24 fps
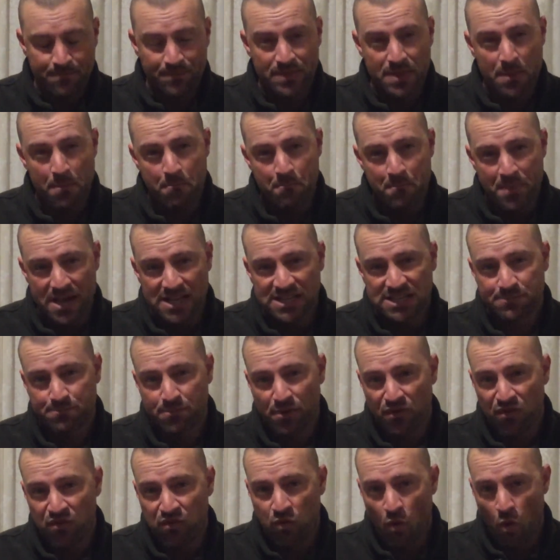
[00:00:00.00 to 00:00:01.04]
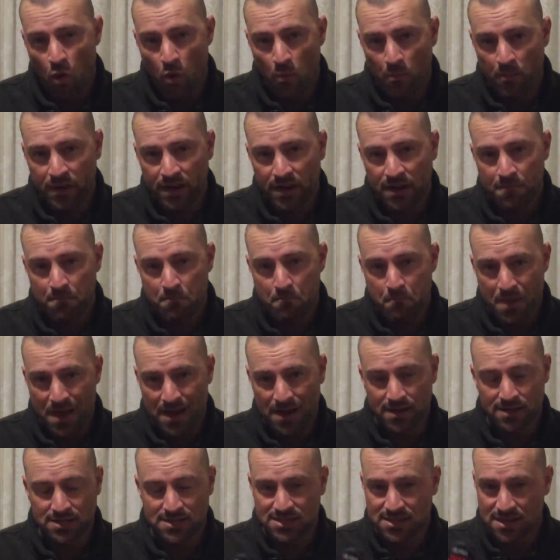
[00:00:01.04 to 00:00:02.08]
the best performing
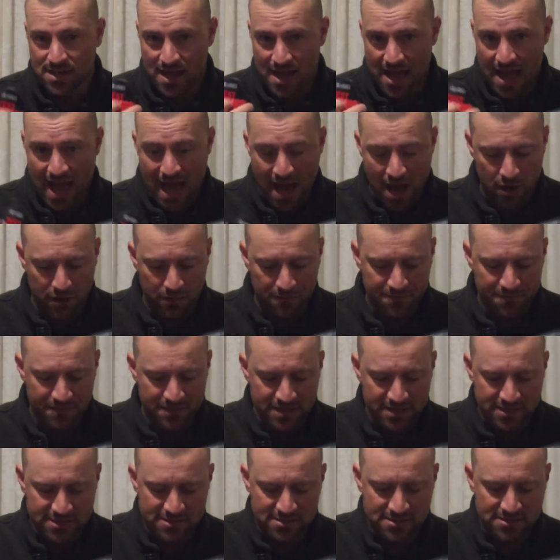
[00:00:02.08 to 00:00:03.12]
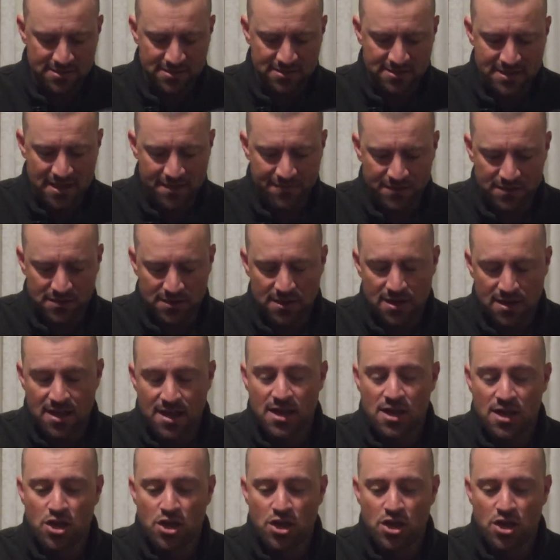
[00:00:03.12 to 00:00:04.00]
pellet out of these 7